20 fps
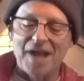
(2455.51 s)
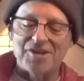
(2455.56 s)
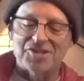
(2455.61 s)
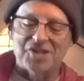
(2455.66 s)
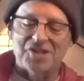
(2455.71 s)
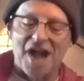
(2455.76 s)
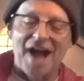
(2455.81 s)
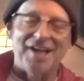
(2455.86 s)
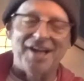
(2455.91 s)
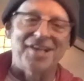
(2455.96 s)

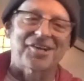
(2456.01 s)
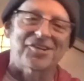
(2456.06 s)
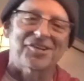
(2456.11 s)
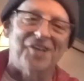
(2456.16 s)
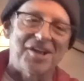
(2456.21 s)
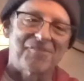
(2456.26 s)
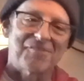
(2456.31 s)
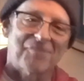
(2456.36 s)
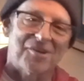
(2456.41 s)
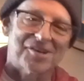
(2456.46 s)
And Johnny
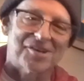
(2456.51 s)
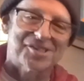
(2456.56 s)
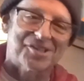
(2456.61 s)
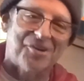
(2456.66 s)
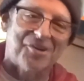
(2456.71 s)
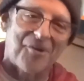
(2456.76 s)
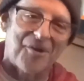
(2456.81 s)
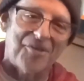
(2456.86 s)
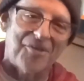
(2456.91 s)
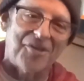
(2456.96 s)

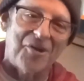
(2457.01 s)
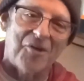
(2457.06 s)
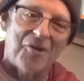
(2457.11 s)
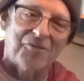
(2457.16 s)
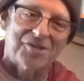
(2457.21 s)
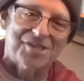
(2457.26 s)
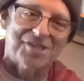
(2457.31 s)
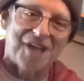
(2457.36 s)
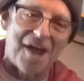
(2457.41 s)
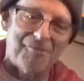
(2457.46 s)
Klingberg scored the
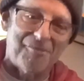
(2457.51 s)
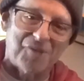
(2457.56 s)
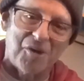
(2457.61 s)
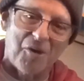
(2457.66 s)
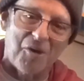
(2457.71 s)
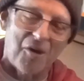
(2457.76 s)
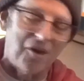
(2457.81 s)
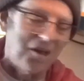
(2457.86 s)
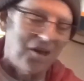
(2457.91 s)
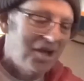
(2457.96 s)

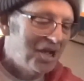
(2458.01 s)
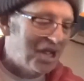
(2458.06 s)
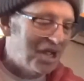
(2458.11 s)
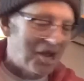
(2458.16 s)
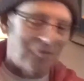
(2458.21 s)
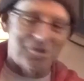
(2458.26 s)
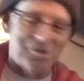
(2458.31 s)
overtime goal.